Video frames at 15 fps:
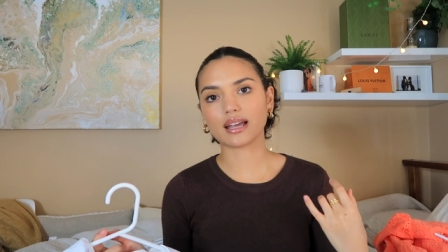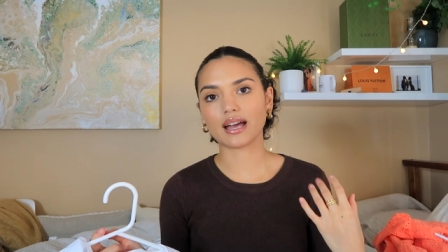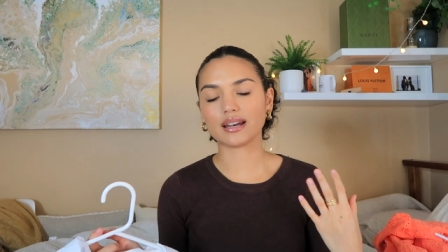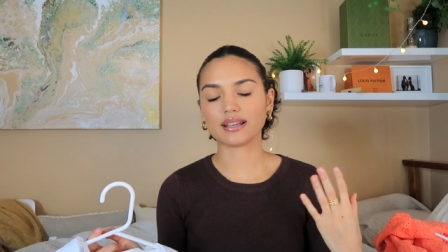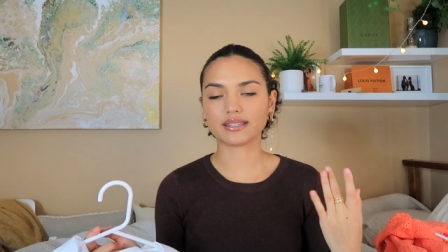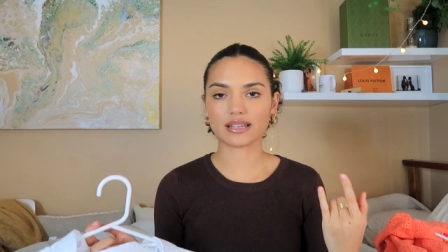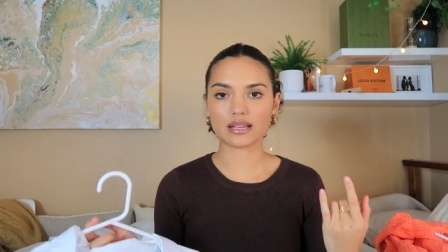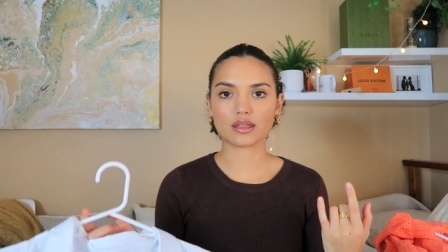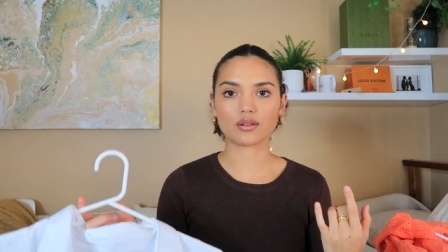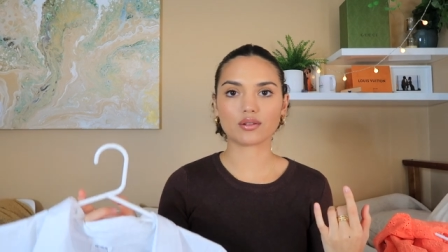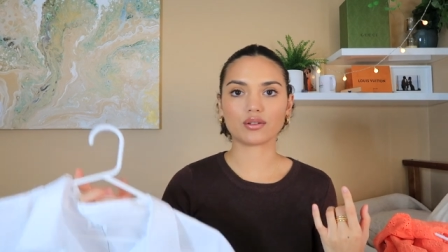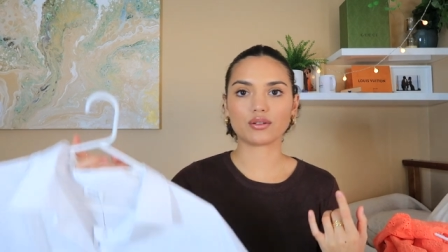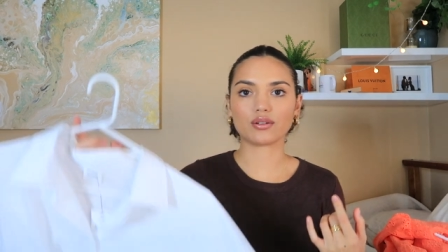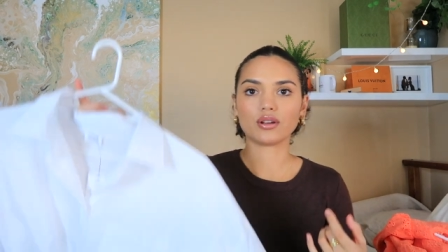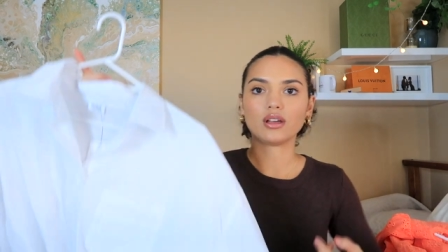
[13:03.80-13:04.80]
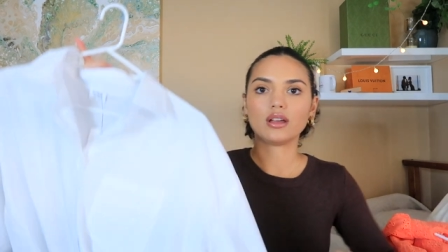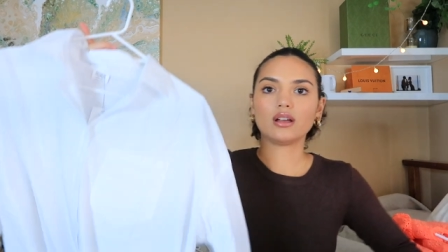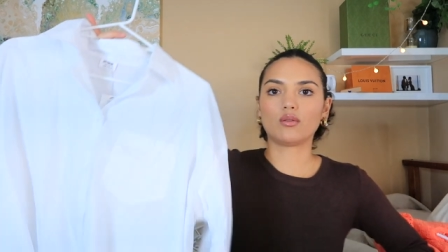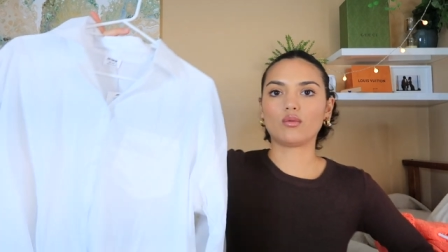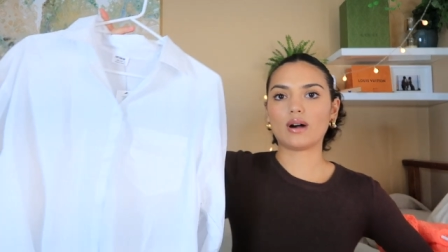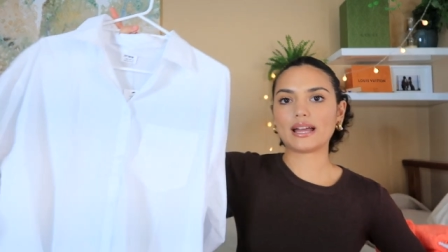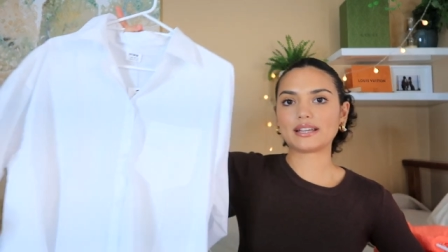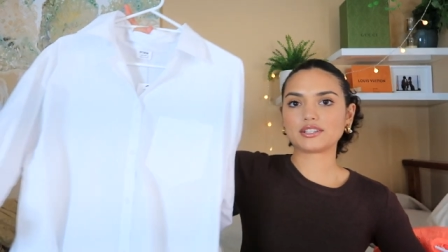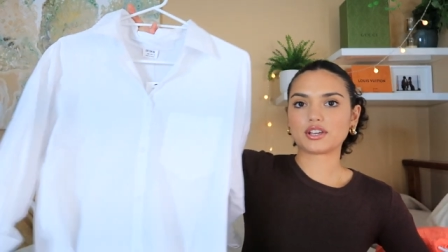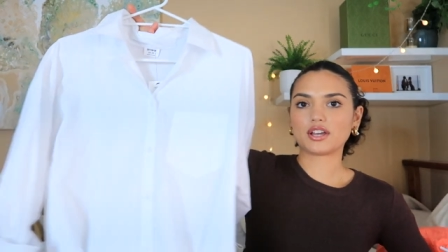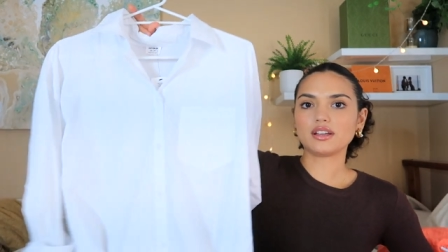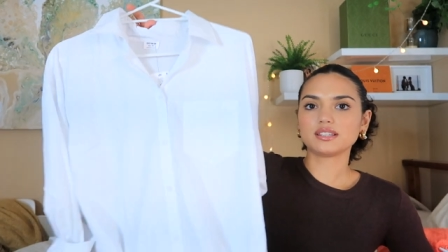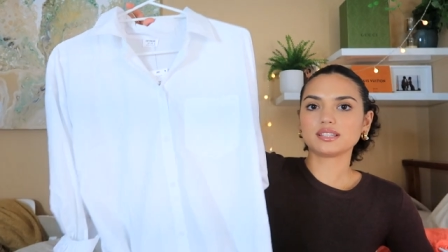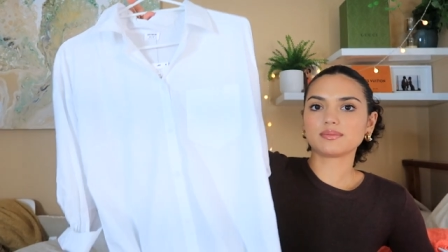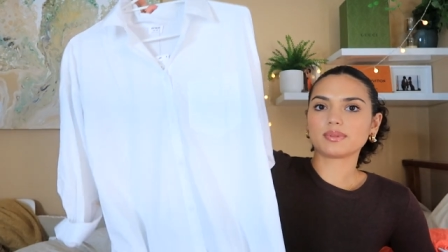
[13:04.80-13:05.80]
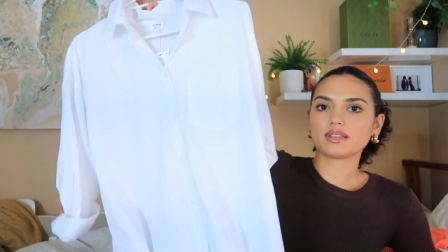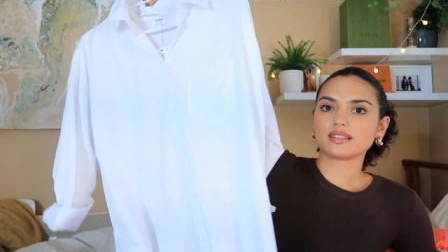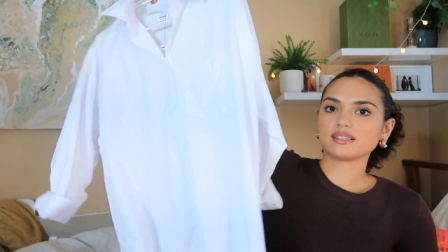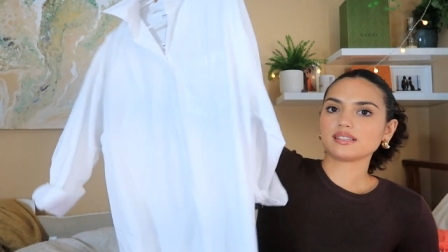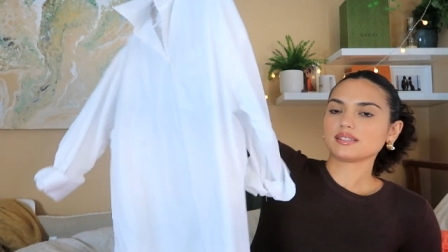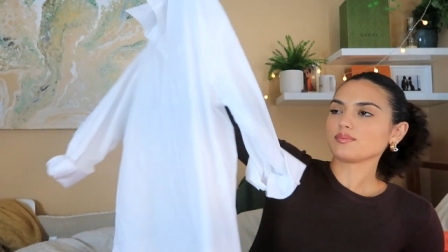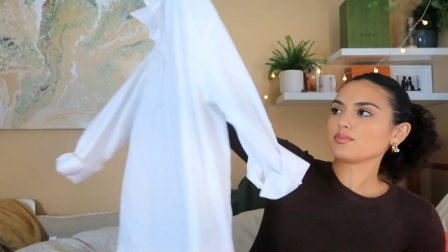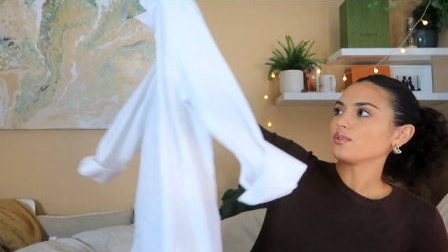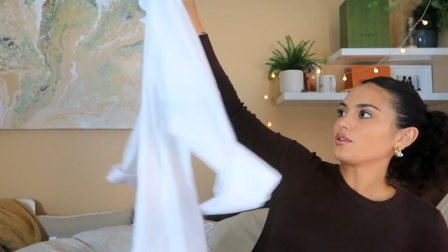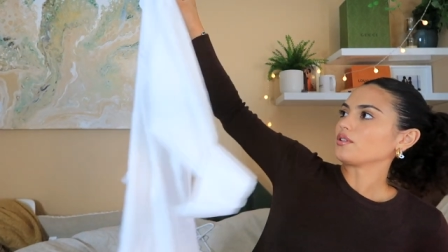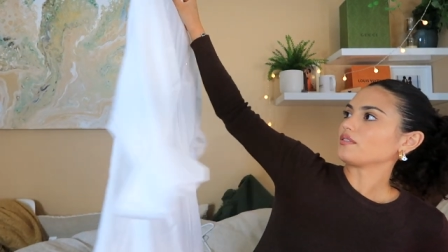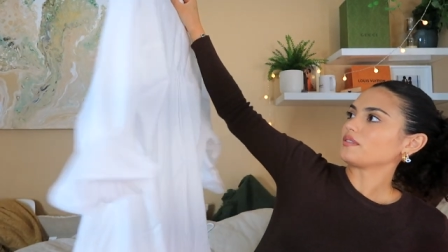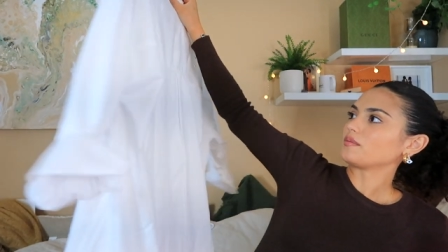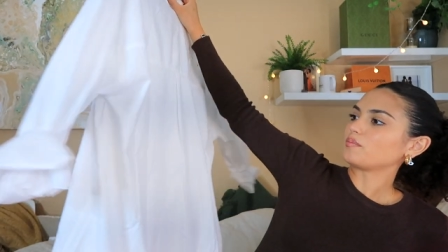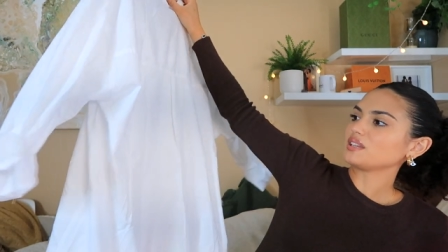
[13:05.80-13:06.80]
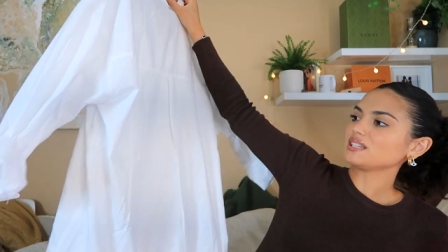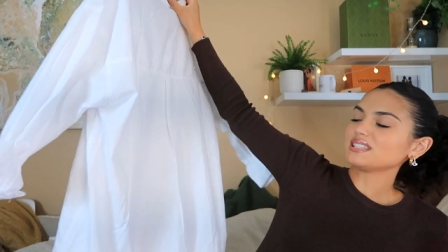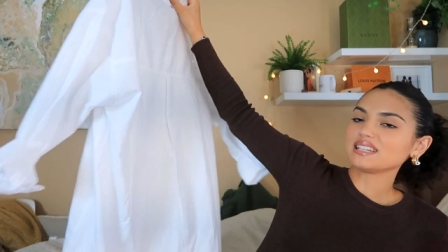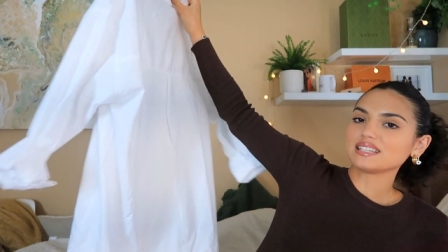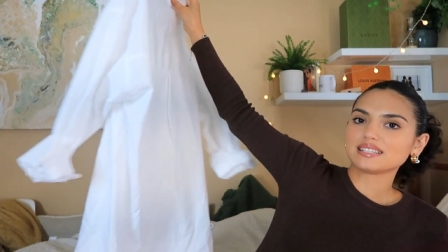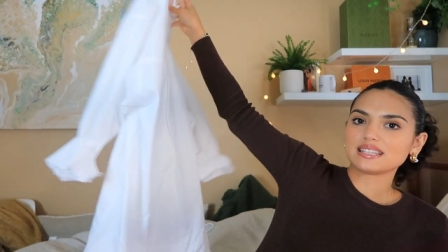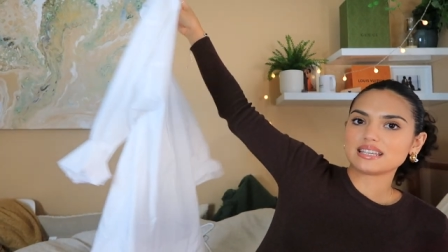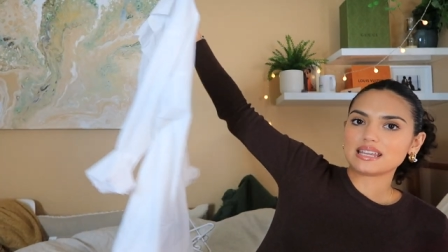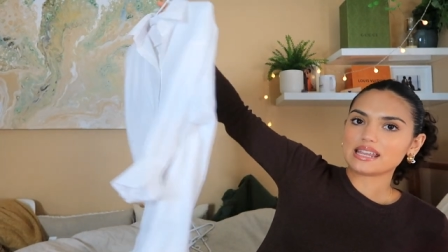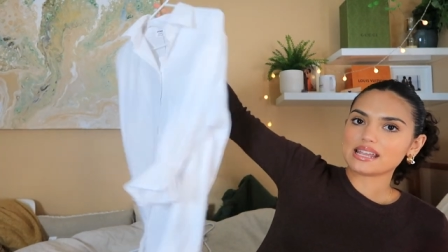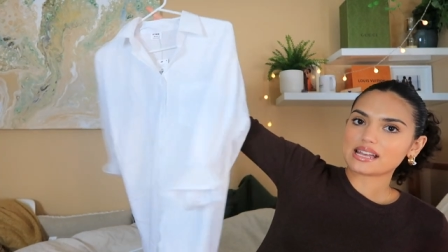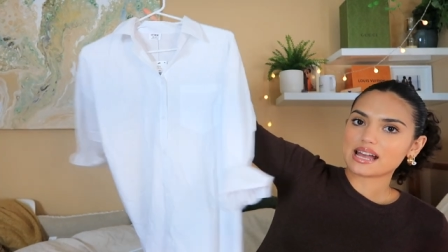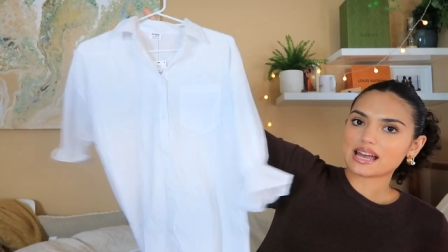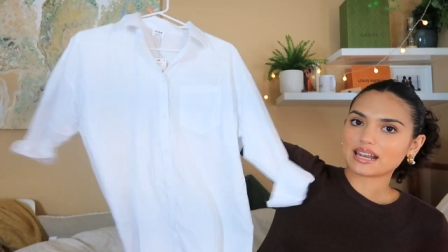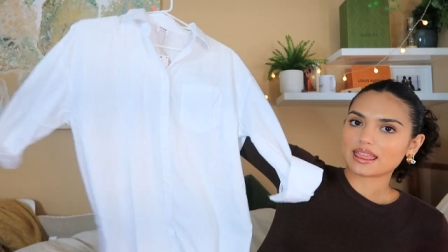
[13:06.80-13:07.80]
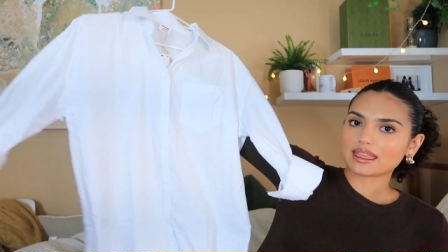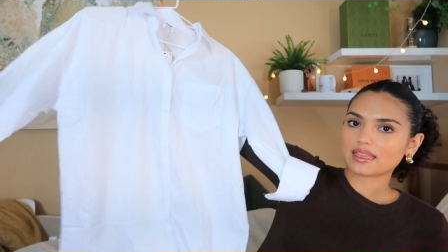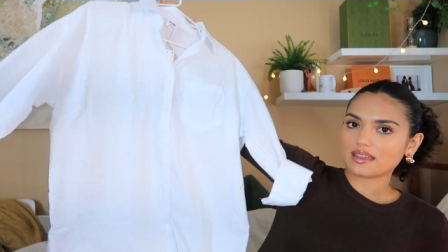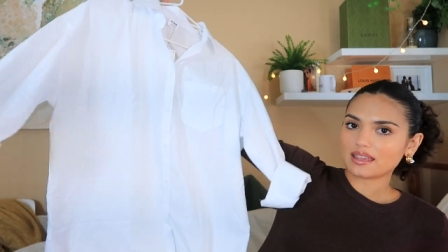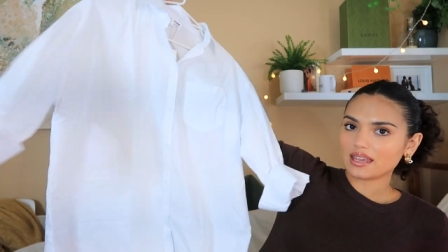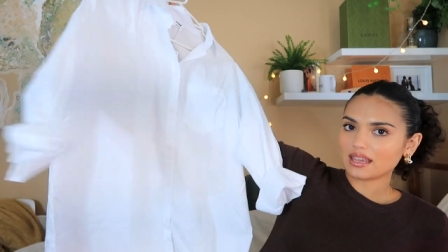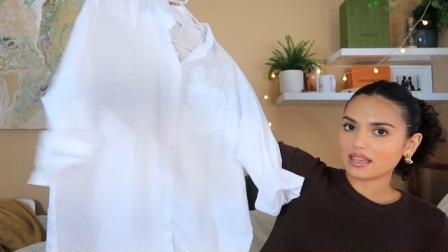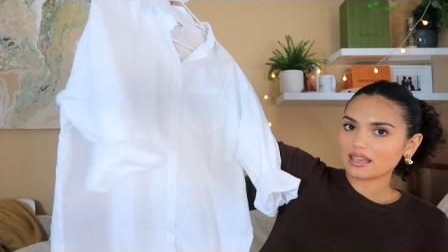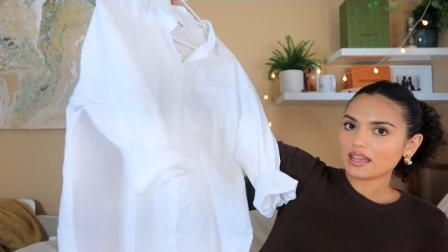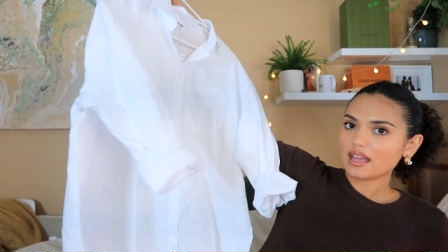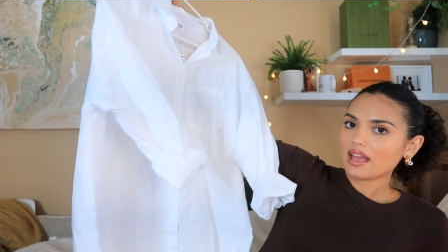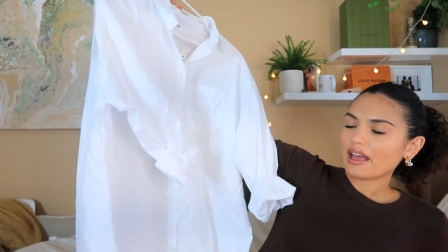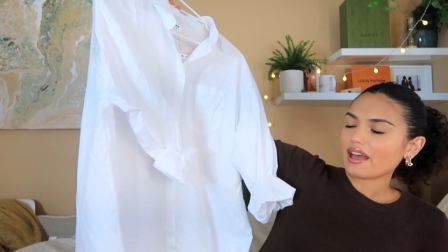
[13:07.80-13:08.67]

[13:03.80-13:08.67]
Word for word: kind of see-through white shirts, but this is more of a businessy kind of thing.